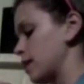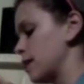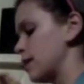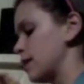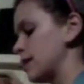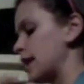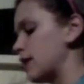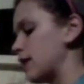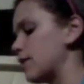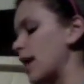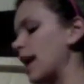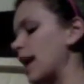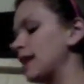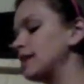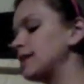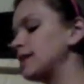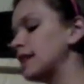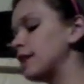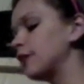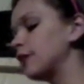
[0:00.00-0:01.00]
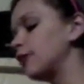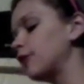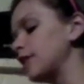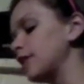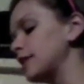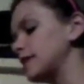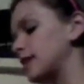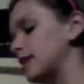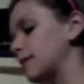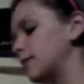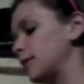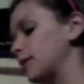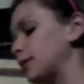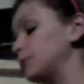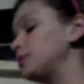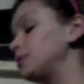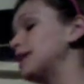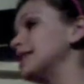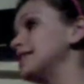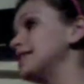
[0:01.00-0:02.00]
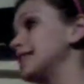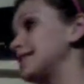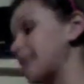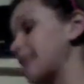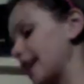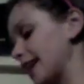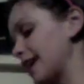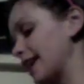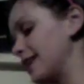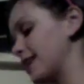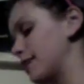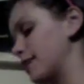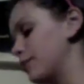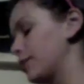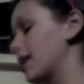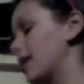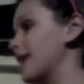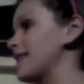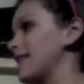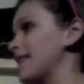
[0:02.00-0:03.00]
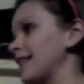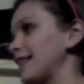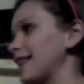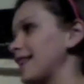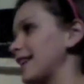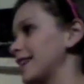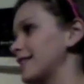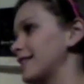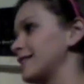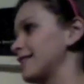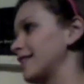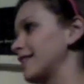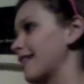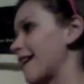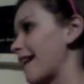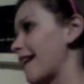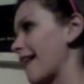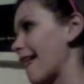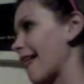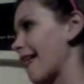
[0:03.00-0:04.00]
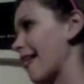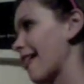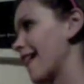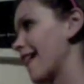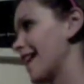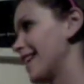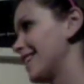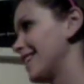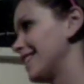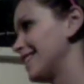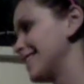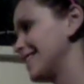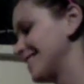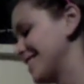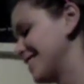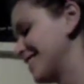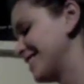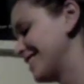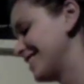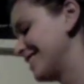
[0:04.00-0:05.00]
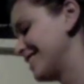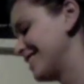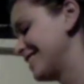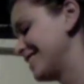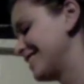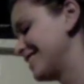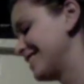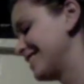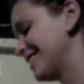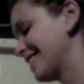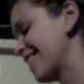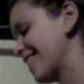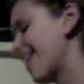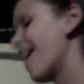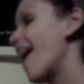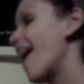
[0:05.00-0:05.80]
Now, Ryan, say the first number plus the second number and then the answer. 2 plus 2 equals 4.